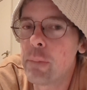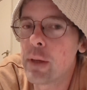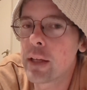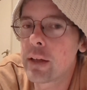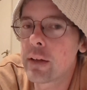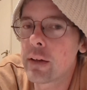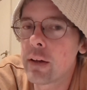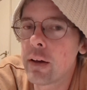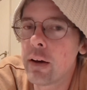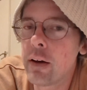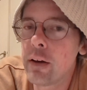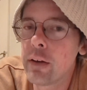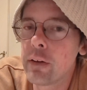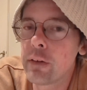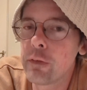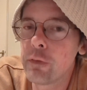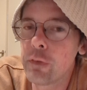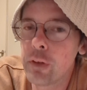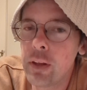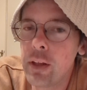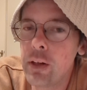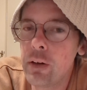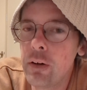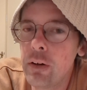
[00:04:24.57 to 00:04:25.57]
because
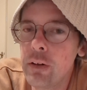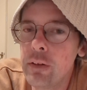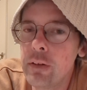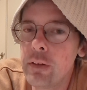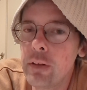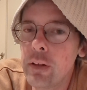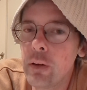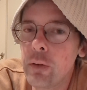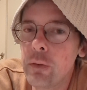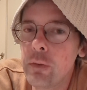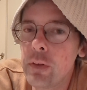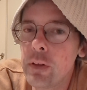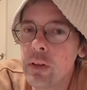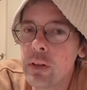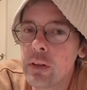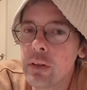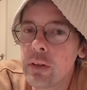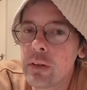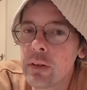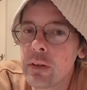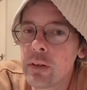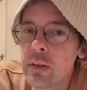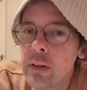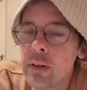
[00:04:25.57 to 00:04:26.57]
for their own
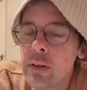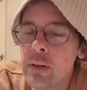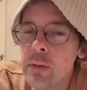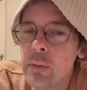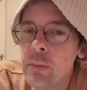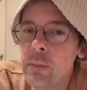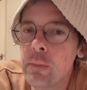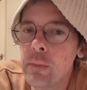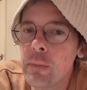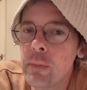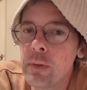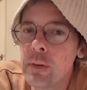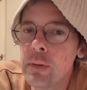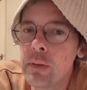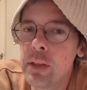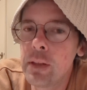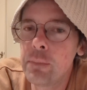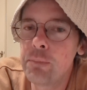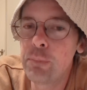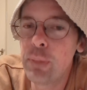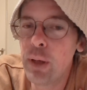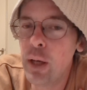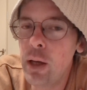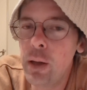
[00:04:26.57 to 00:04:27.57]
selfish um,
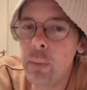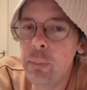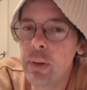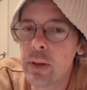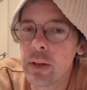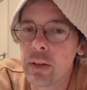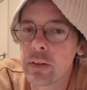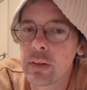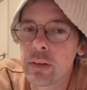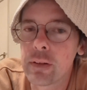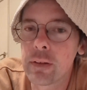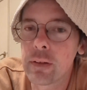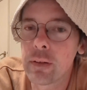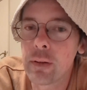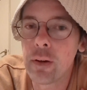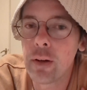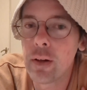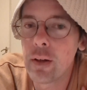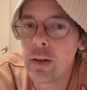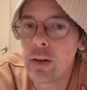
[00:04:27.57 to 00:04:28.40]
purpose,